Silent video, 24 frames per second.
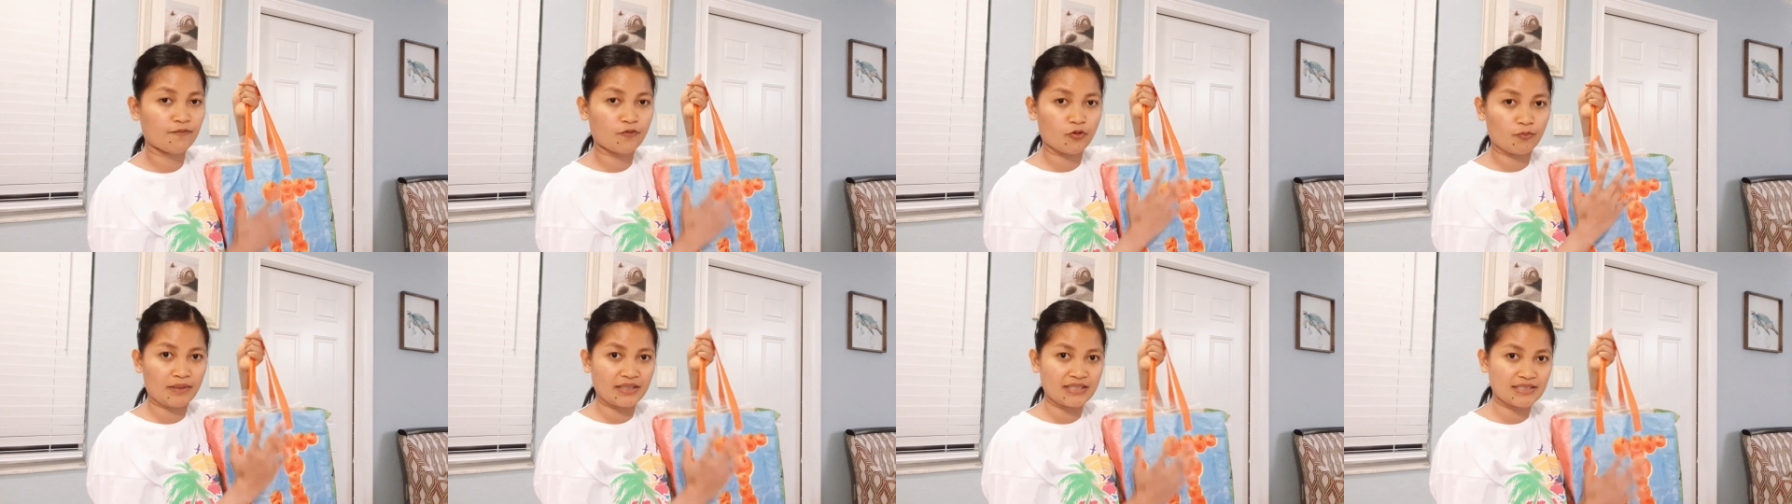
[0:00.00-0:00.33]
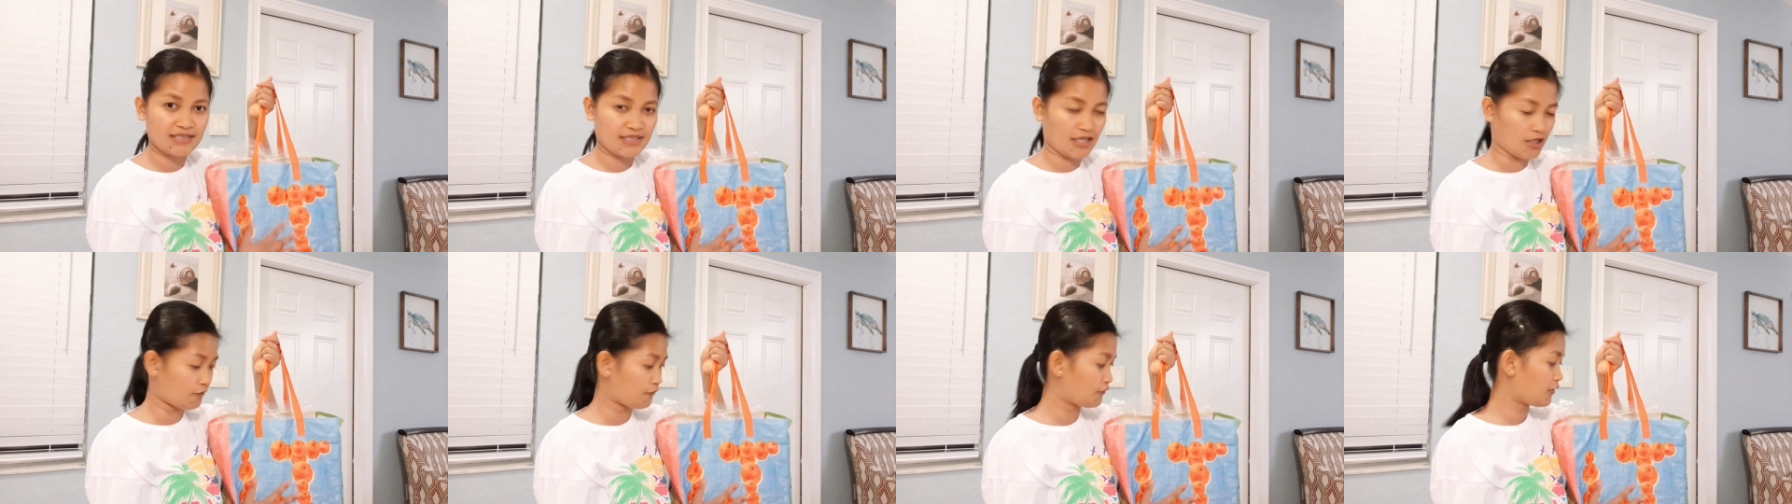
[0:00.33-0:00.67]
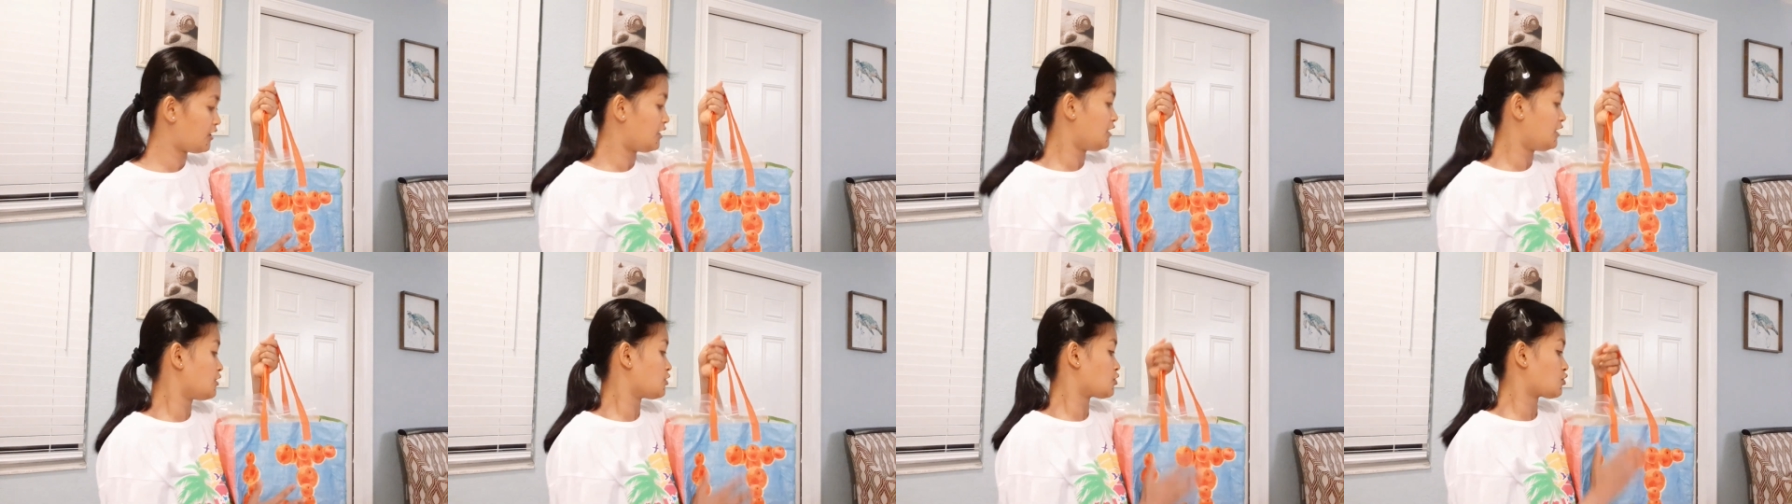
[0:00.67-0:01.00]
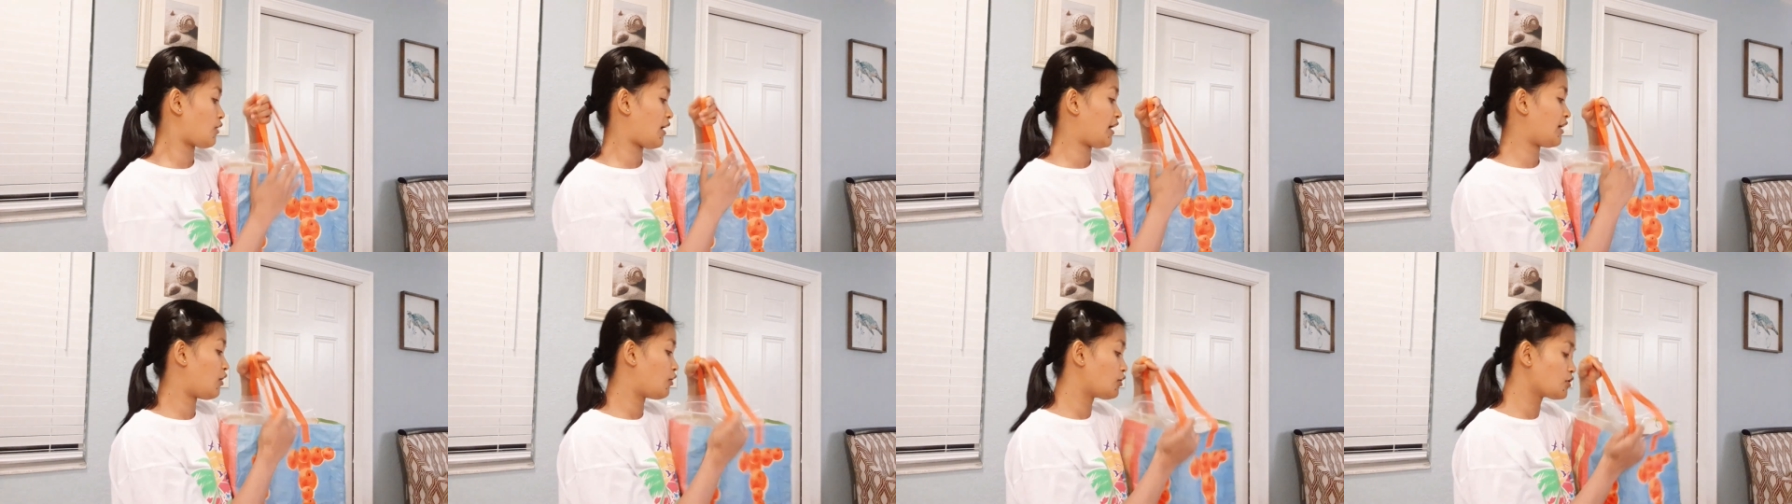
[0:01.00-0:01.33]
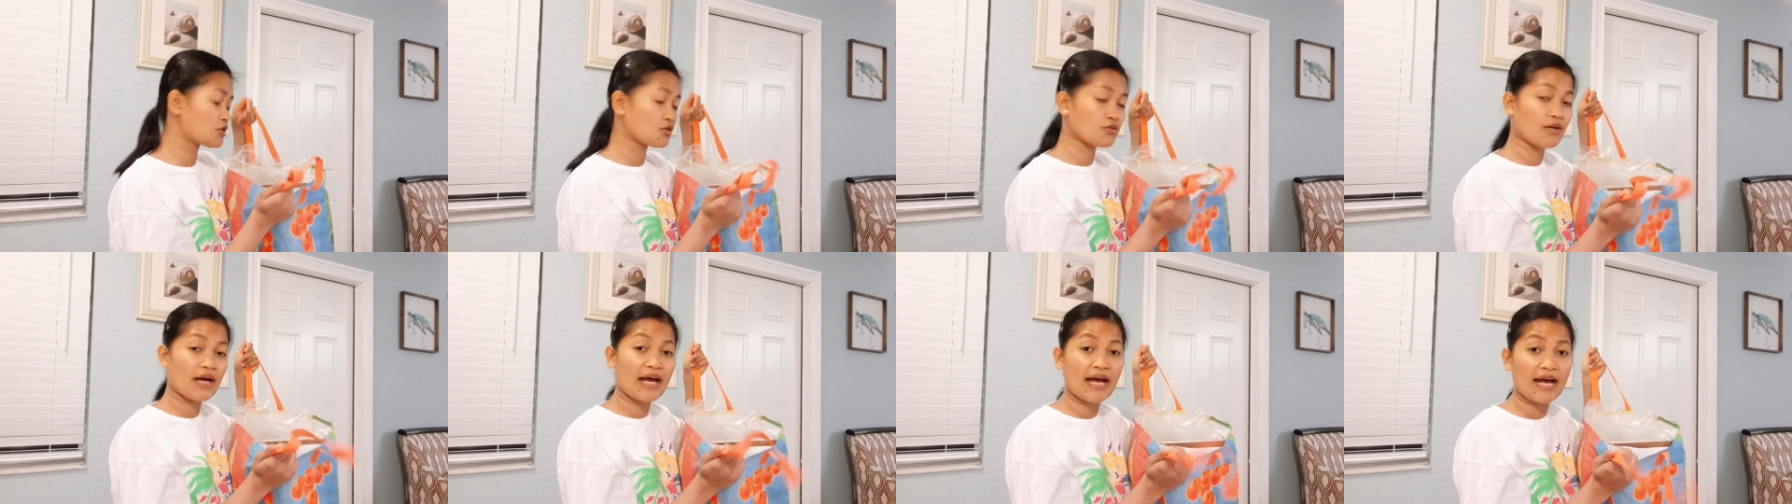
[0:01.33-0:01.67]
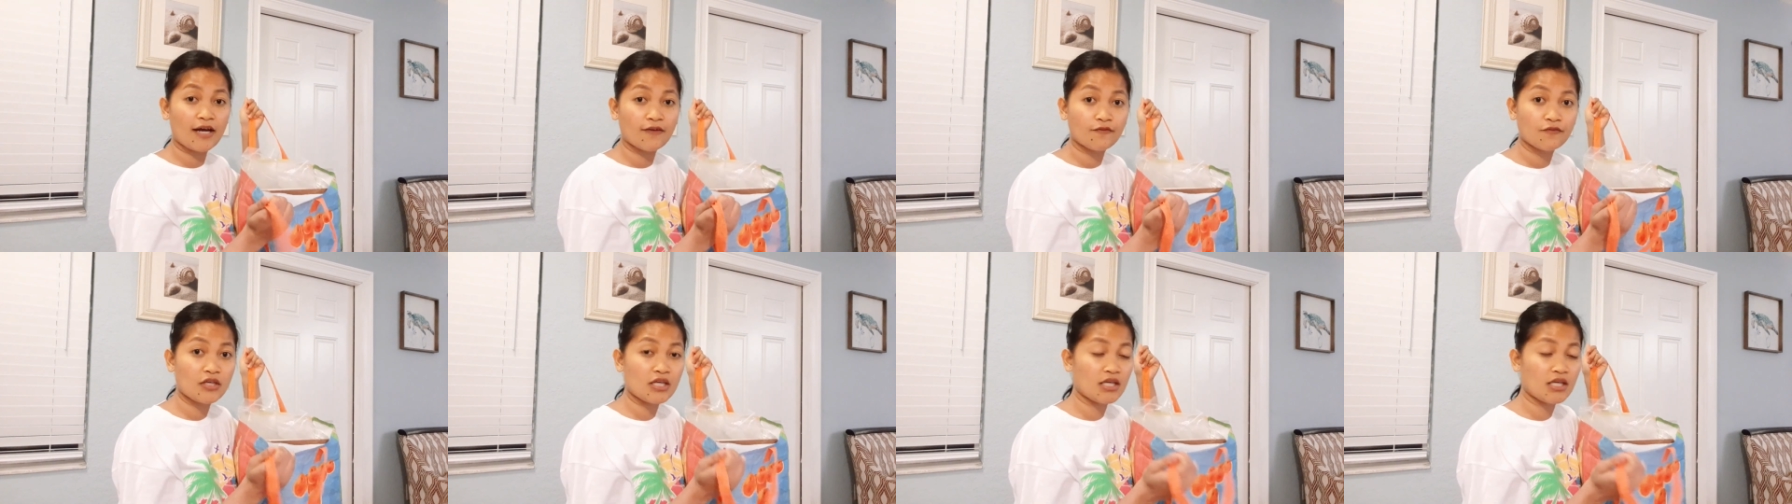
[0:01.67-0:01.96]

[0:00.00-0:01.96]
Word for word: for myself. So I also have